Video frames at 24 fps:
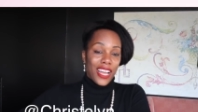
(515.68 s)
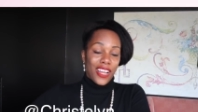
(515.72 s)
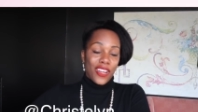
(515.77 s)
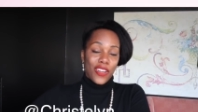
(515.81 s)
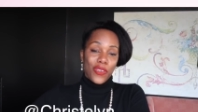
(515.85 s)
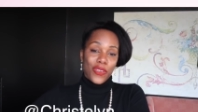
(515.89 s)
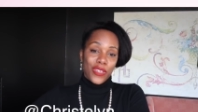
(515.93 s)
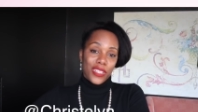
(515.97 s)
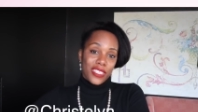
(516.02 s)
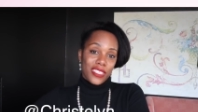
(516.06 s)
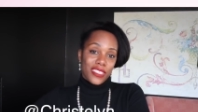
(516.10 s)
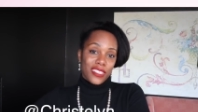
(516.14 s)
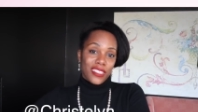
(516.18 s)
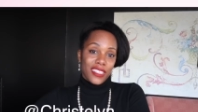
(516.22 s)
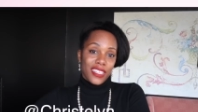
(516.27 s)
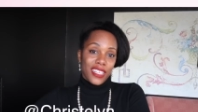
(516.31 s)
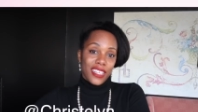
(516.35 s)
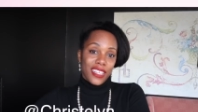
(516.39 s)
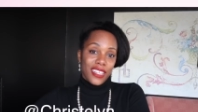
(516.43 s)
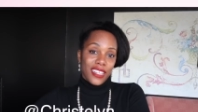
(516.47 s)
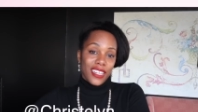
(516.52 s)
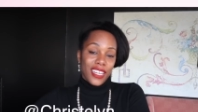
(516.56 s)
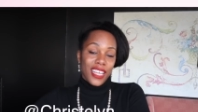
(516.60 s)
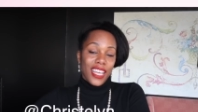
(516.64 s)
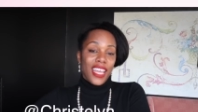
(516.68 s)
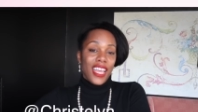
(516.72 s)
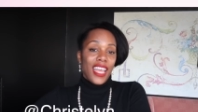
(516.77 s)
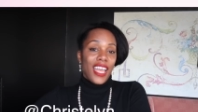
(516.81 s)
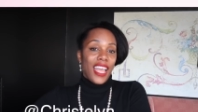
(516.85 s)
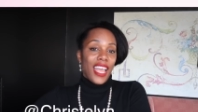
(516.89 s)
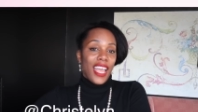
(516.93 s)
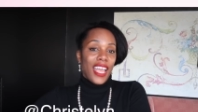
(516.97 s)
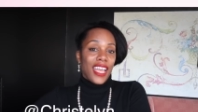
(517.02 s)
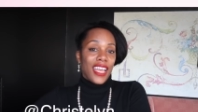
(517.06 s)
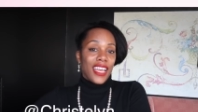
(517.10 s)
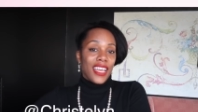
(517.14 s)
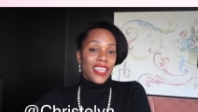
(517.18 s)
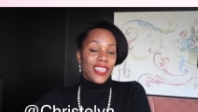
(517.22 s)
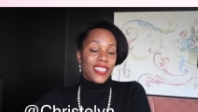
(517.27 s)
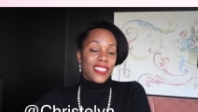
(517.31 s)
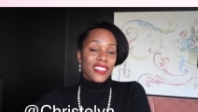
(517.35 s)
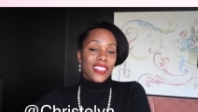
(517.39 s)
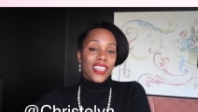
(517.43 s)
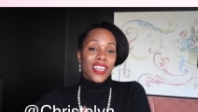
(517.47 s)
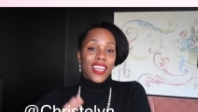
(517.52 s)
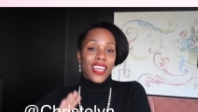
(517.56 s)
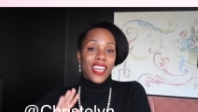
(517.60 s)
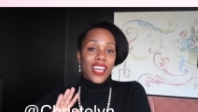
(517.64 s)
@Crystalline
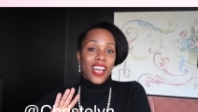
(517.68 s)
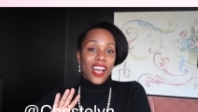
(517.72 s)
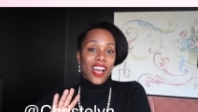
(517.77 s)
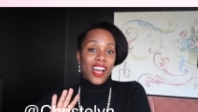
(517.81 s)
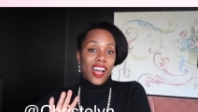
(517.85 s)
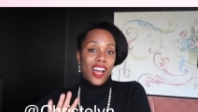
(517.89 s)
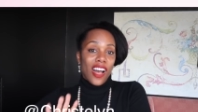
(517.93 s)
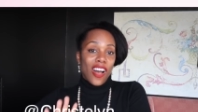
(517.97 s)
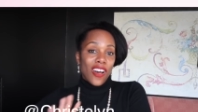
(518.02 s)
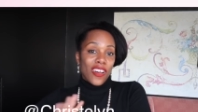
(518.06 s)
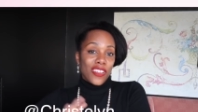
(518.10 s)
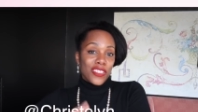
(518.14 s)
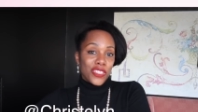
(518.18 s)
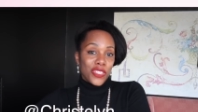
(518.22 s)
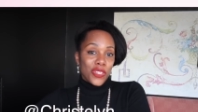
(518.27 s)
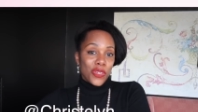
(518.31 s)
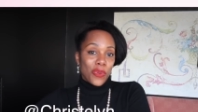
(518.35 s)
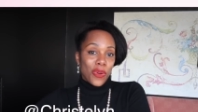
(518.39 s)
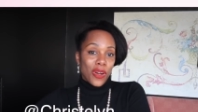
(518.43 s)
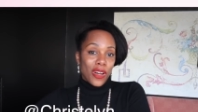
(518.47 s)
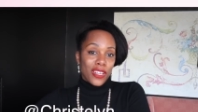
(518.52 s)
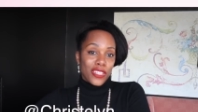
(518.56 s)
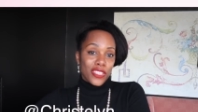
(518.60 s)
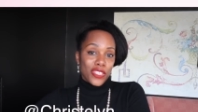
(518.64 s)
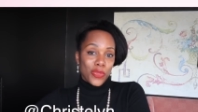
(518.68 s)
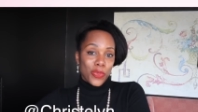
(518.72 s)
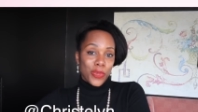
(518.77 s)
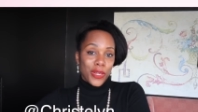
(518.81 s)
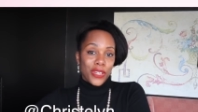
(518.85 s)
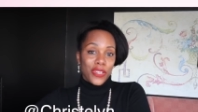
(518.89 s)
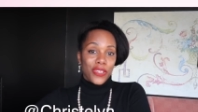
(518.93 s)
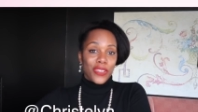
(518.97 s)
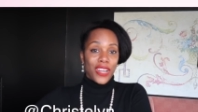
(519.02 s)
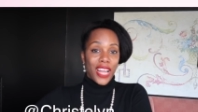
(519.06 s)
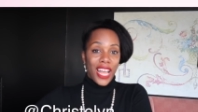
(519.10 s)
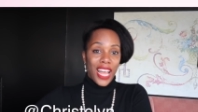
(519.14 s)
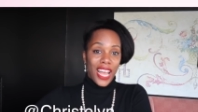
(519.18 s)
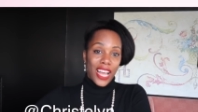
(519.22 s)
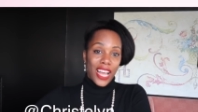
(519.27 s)
and also on Twitter